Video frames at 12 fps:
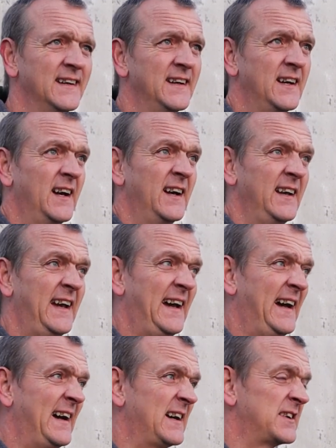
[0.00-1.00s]
And
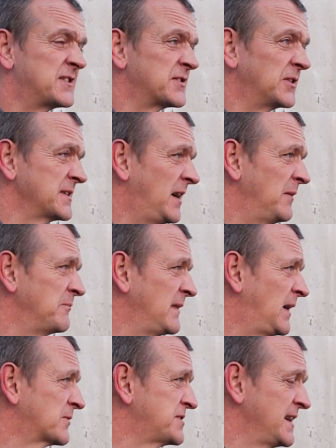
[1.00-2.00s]
yeah, just thought,
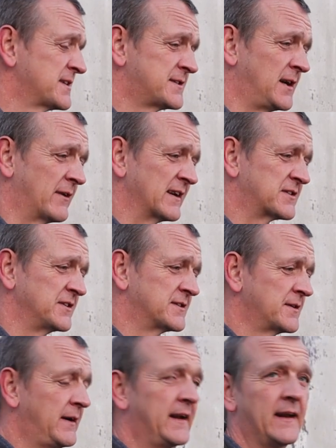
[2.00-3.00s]
you know, I'll change
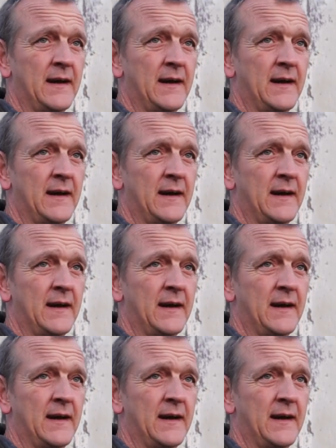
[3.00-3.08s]
direction.